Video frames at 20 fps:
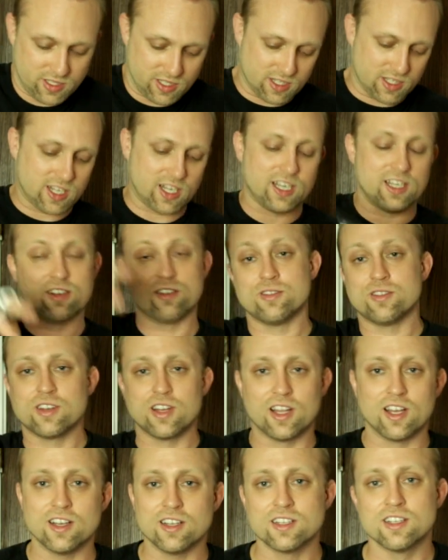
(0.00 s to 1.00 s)
yeah, kind of,
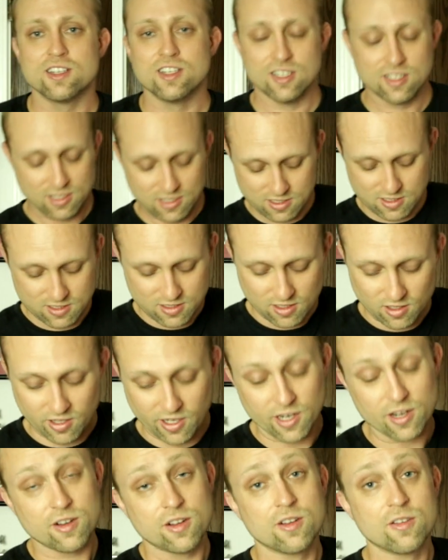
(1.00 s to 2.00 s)
yeah.
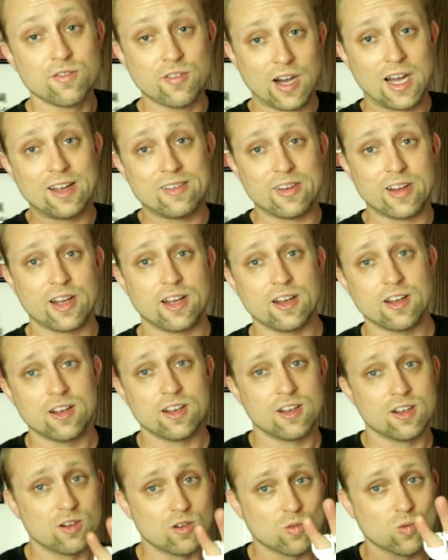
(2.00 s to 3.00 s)
Okay, 5A,
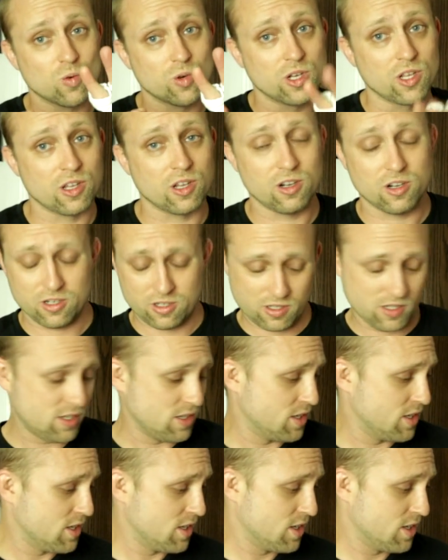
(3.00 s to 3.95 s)
really hard.